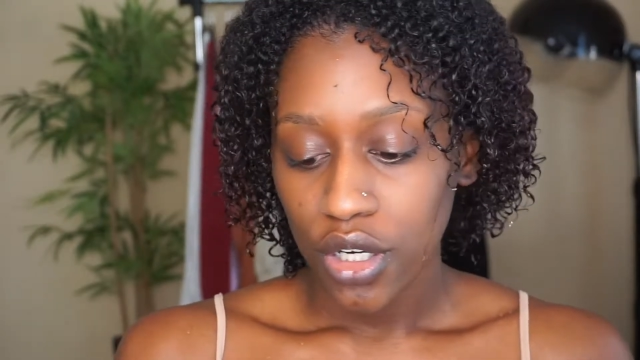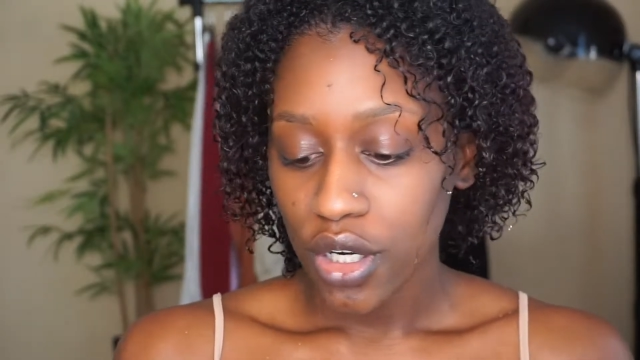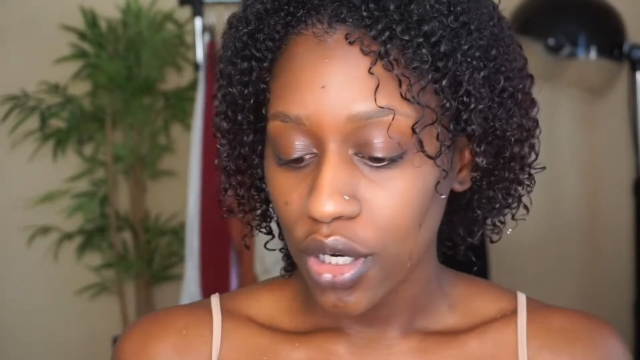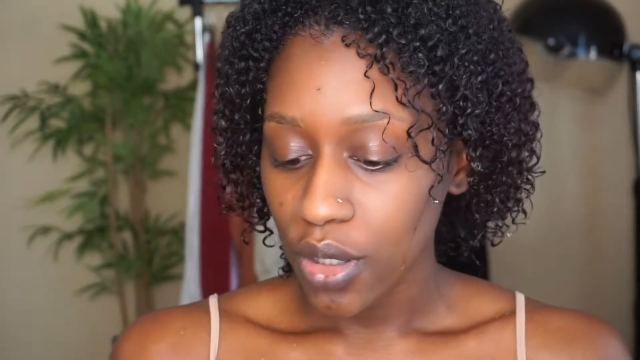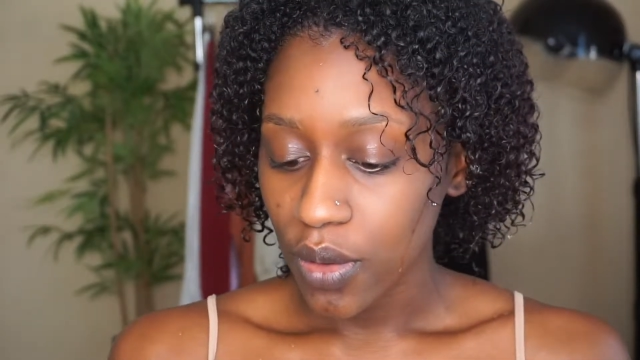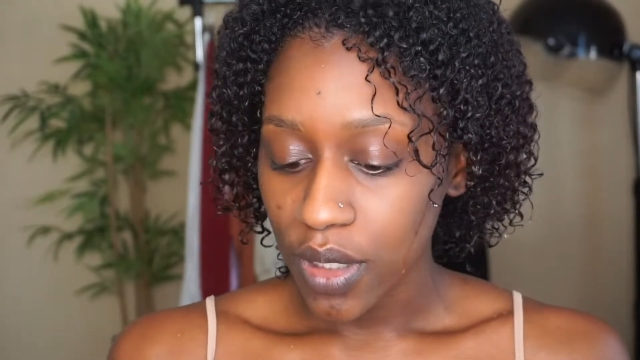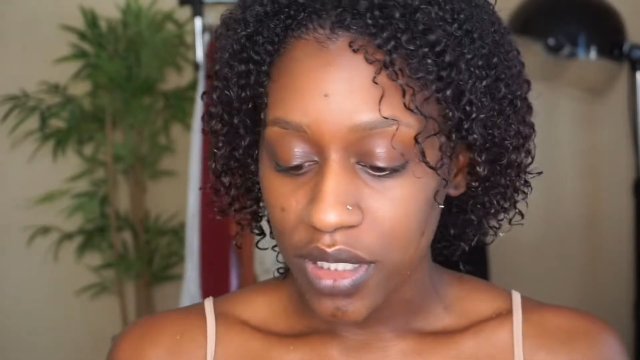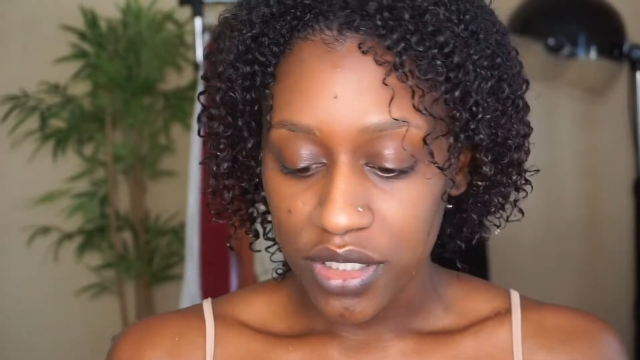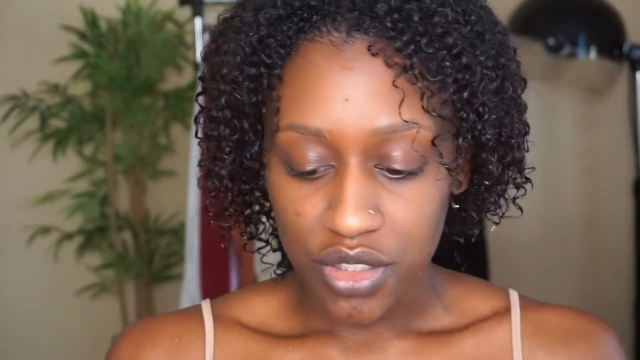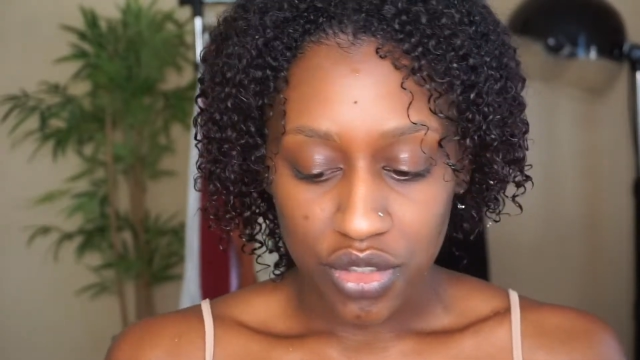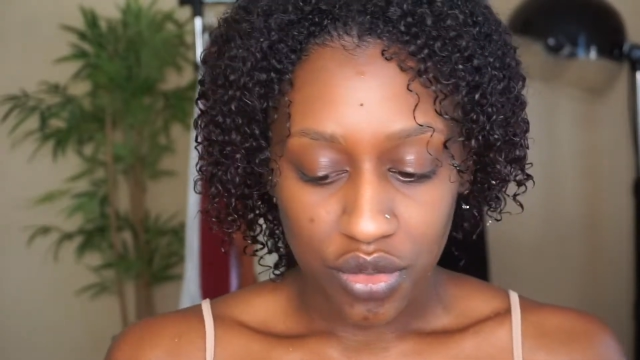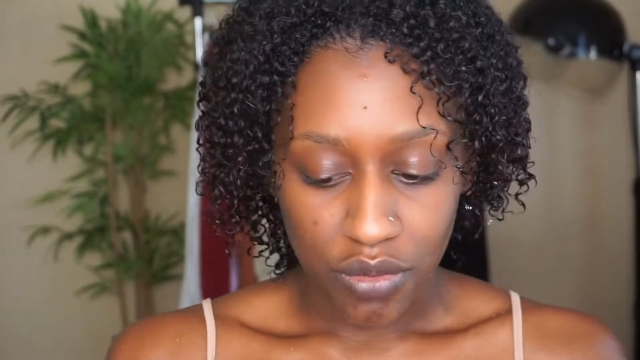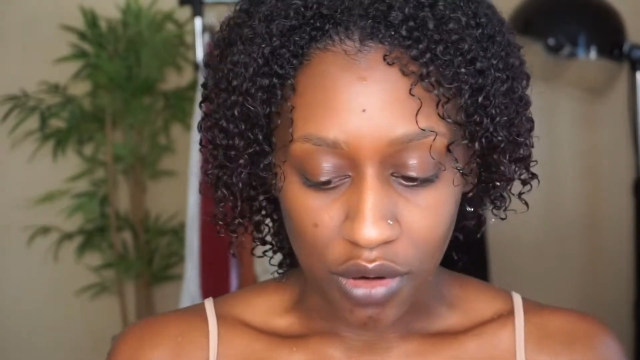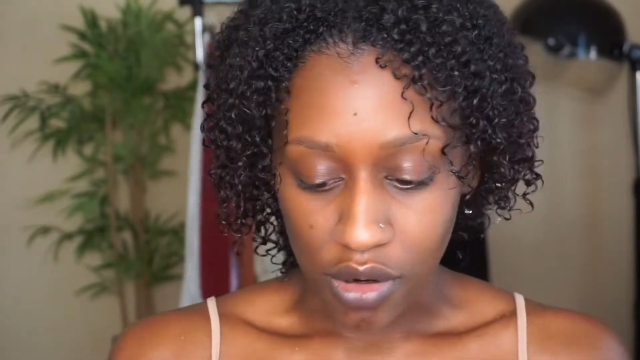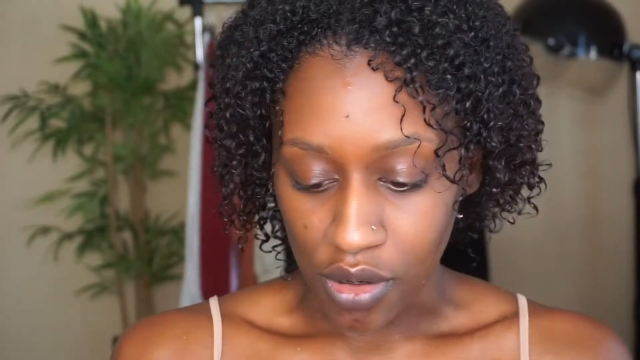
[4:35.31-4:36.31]
Curl
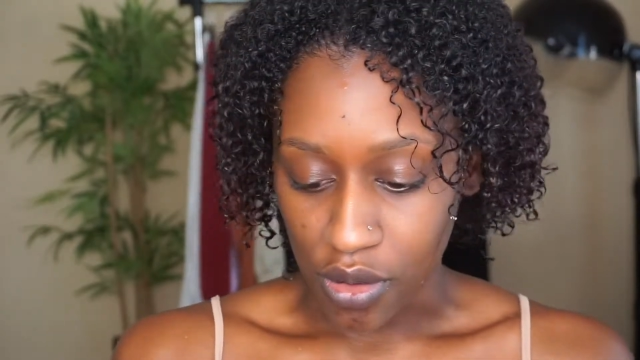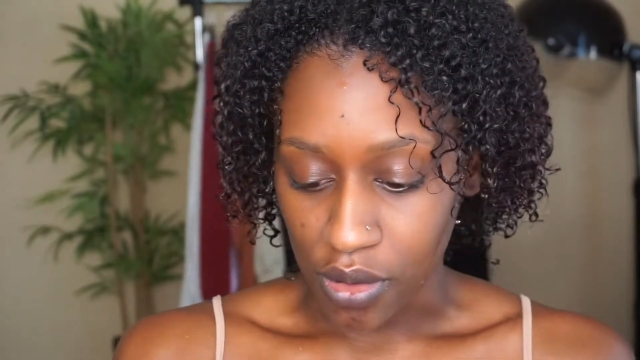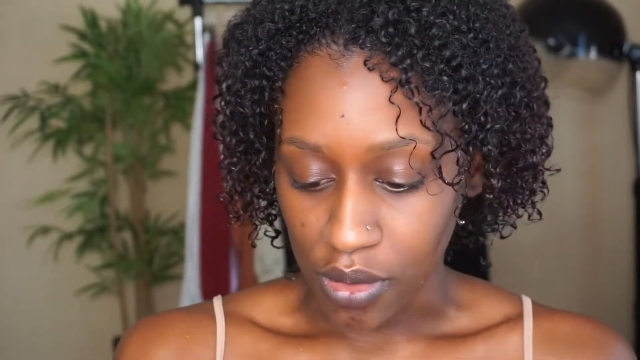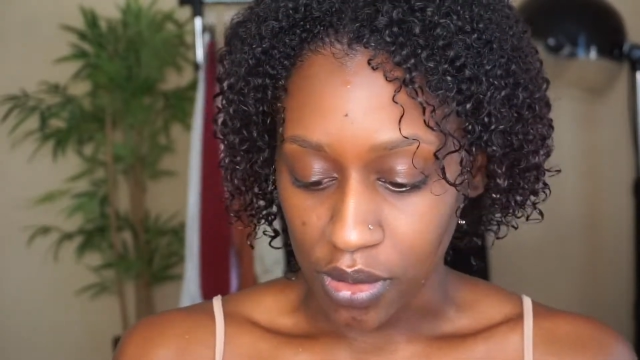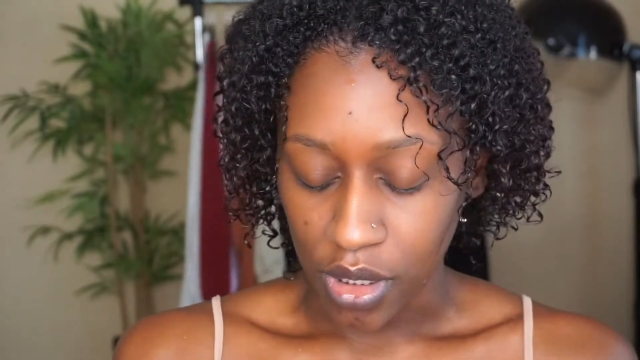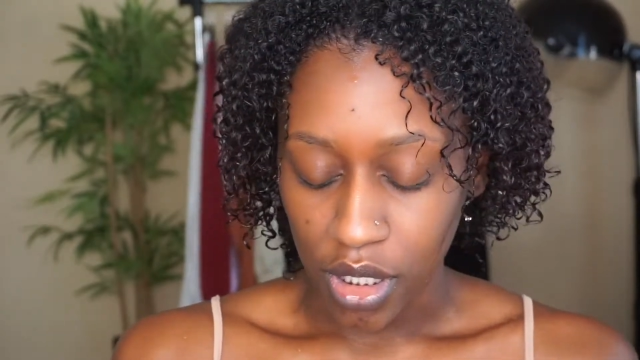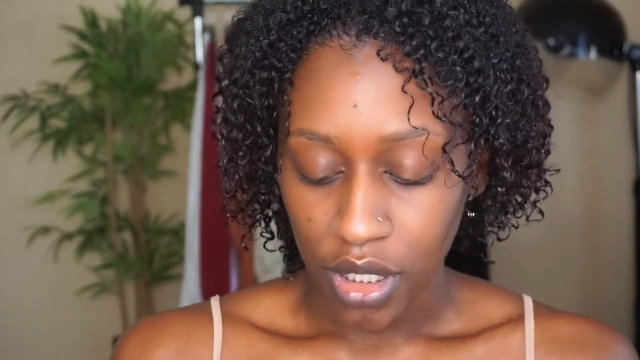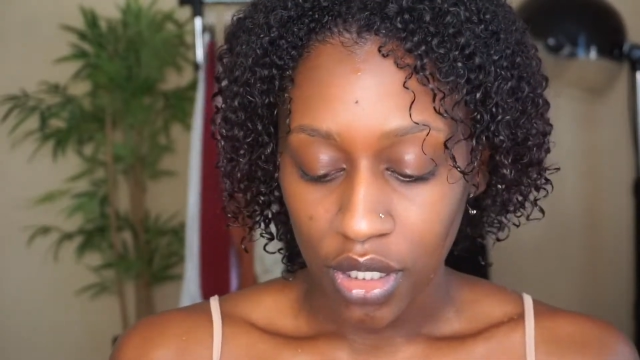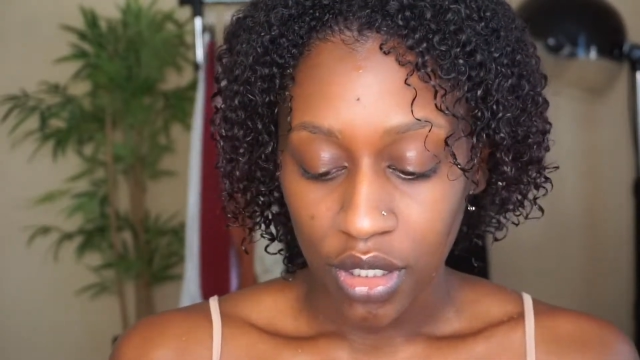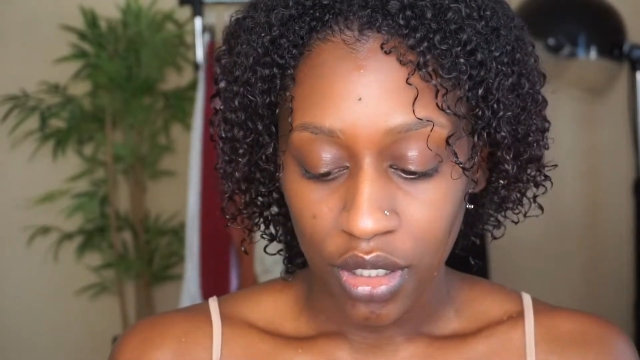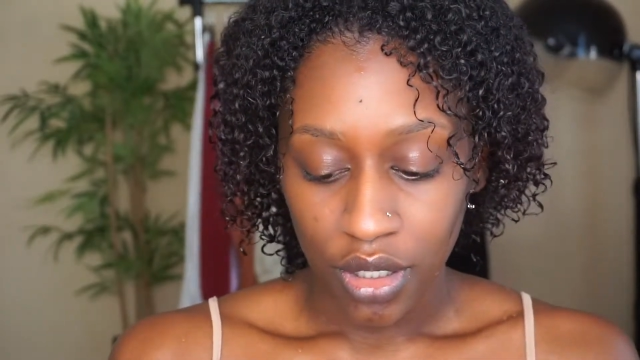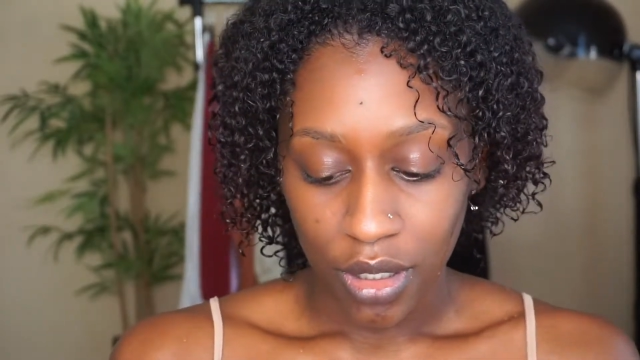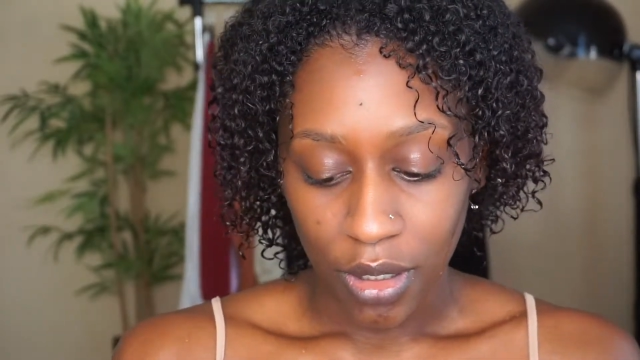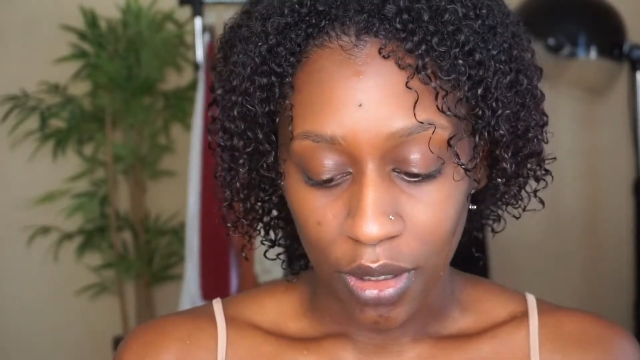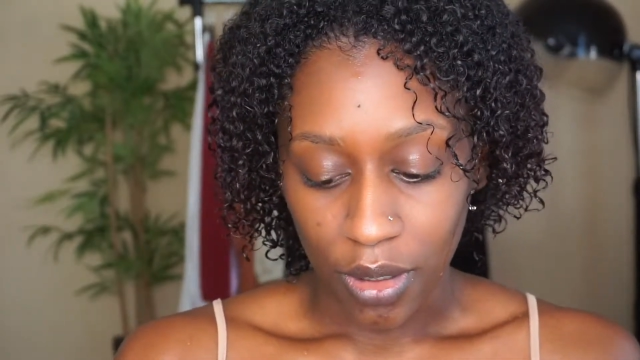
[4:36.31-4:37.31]
Control
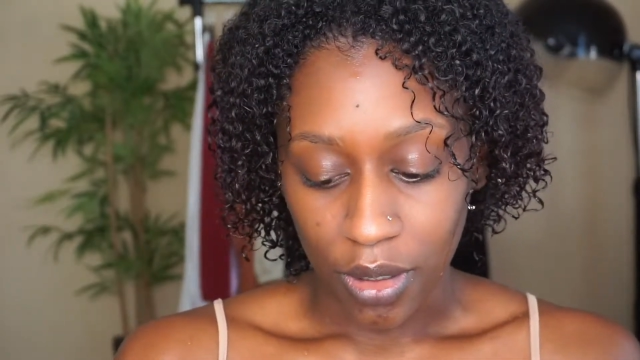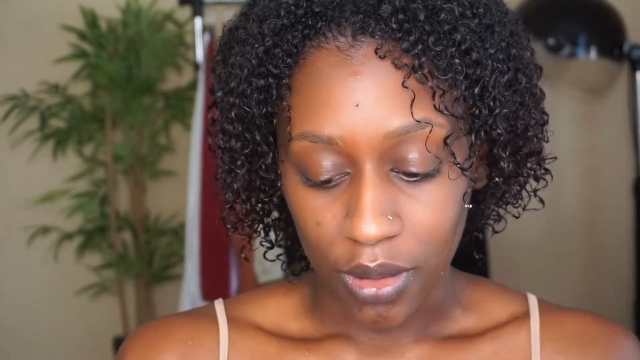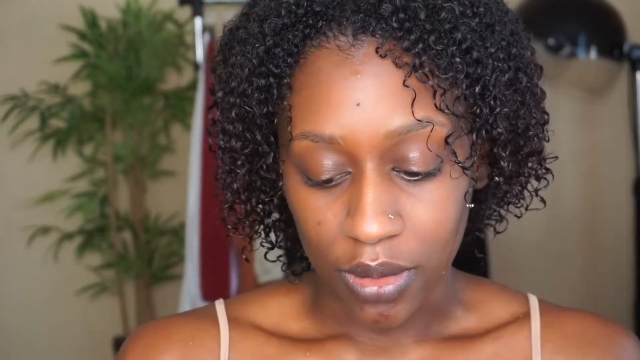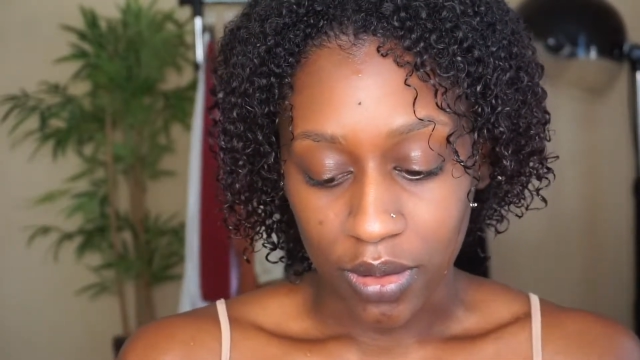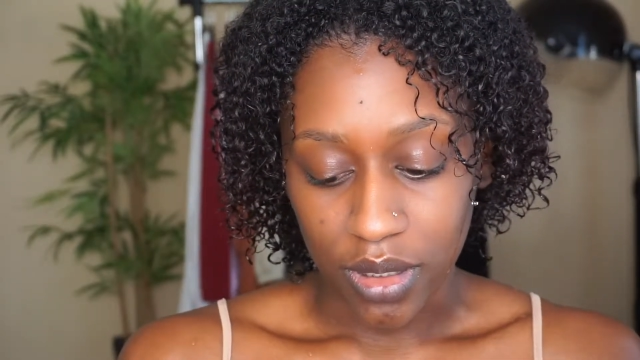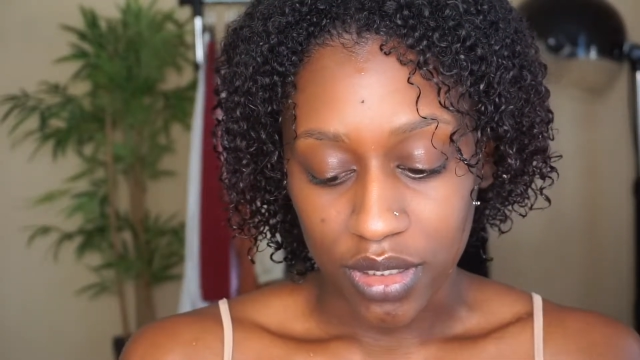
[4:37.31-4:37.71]
Curl